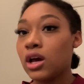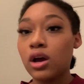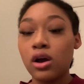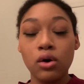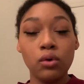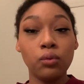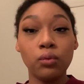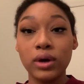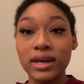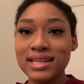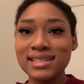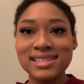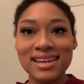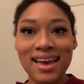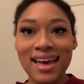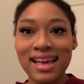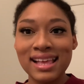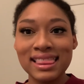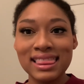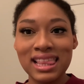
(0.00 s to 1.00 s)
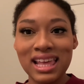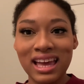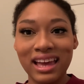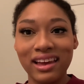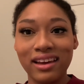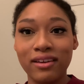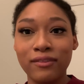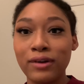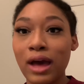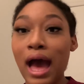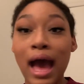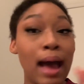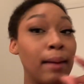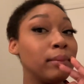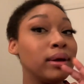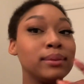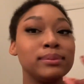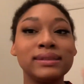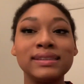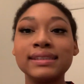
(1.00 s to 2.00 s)
which I love. I'm
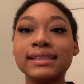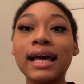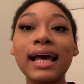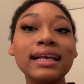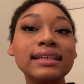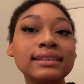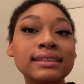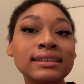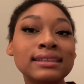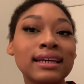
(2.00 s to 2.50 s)
obsessed.